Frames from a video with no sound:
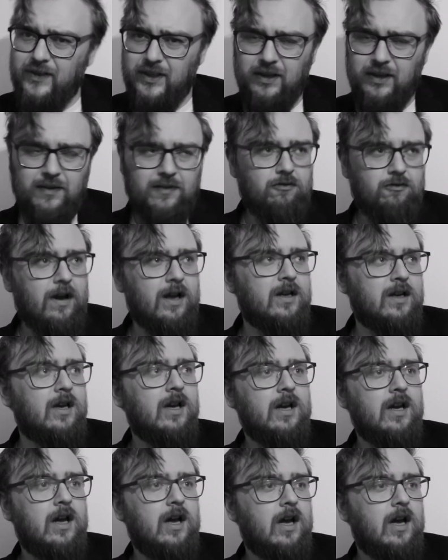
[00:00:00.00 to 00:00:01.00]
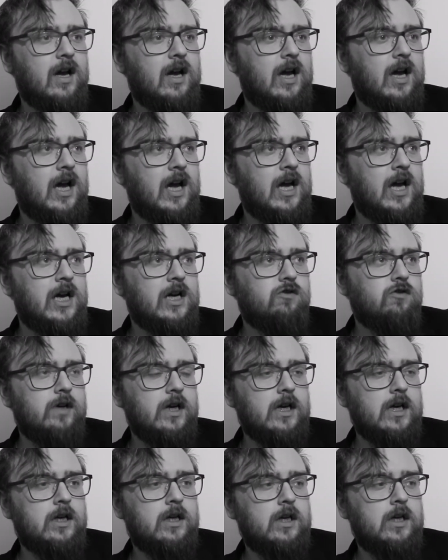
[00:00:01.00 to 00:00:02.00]
It's a grey
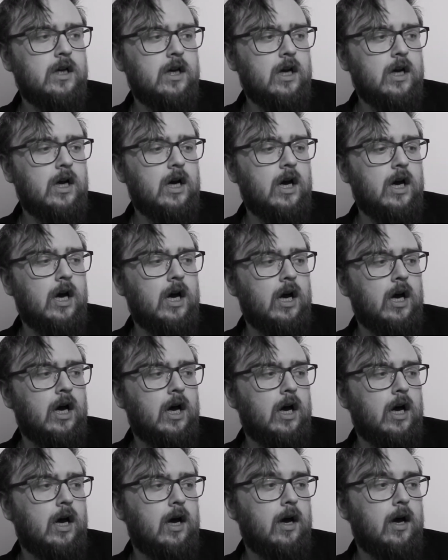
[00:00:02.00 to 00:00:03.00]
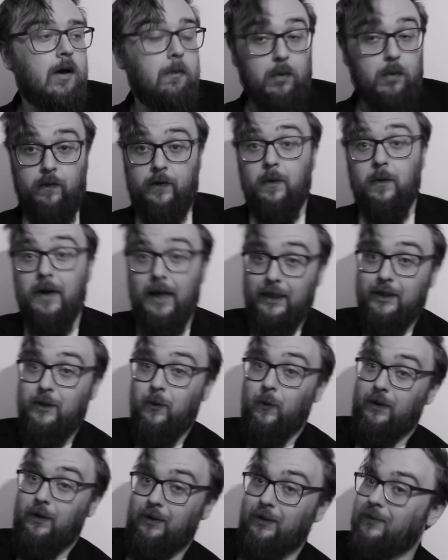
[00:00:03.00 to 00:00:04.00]
area. Moved to an
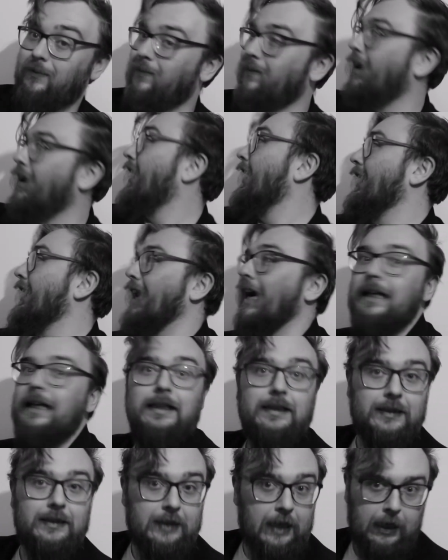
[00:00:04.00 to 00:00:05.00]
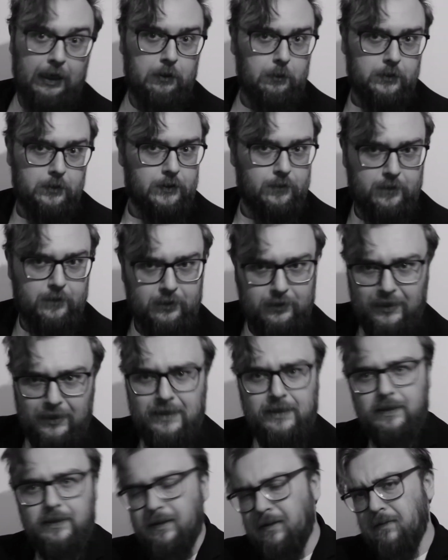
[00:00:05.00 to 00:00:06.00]
actual nice house that
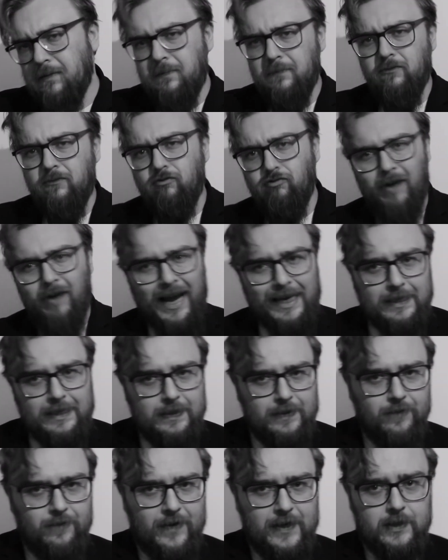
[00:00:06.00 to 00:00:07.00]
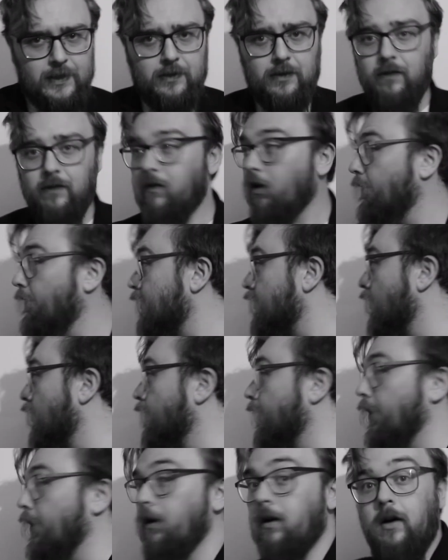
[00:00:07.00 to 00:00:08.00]
isn't rat infested. Got this
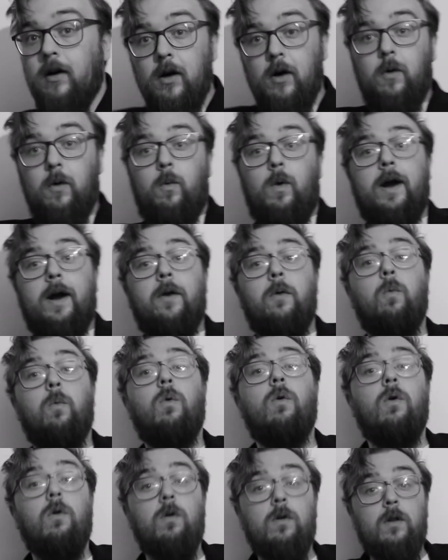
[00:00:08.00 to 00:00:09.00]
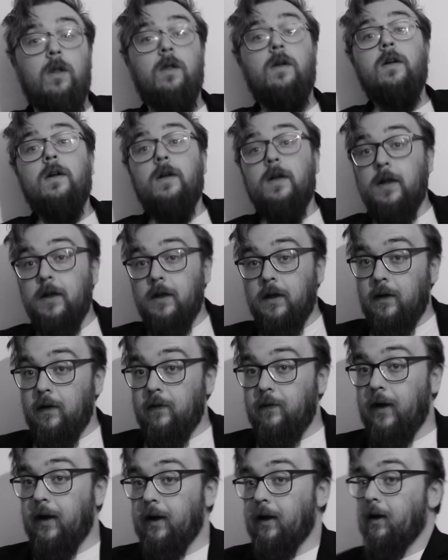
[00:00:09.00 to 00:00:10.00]
lovely white wall
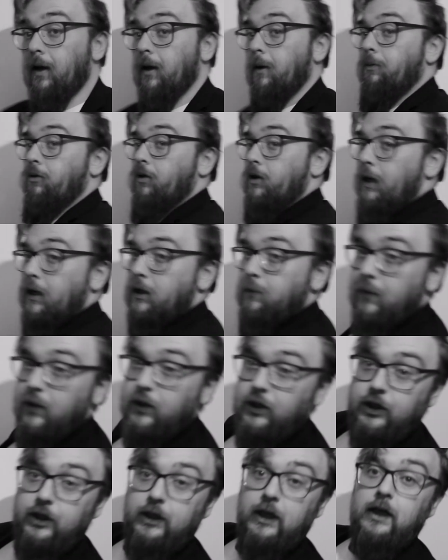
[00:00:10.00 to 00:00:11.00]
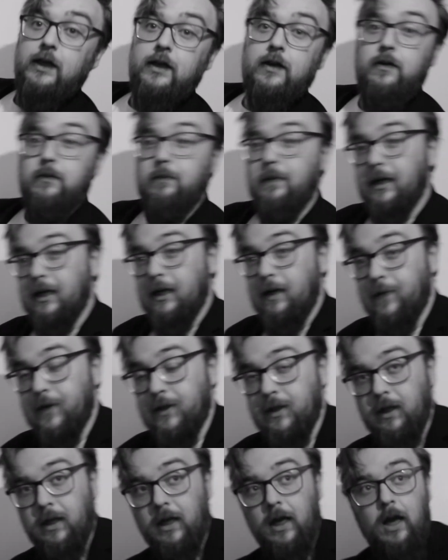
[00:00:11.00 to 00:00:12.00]
that projects my shadow
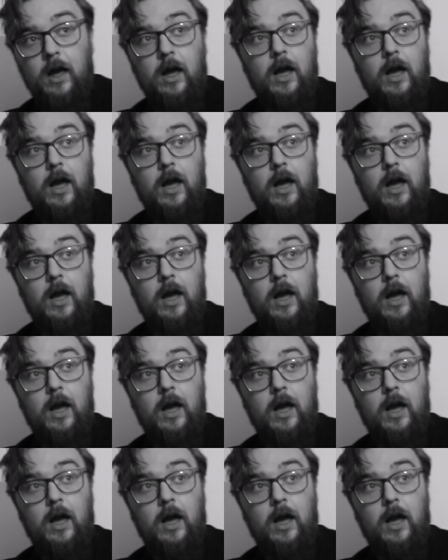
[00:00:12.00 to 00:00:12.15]
magnificently.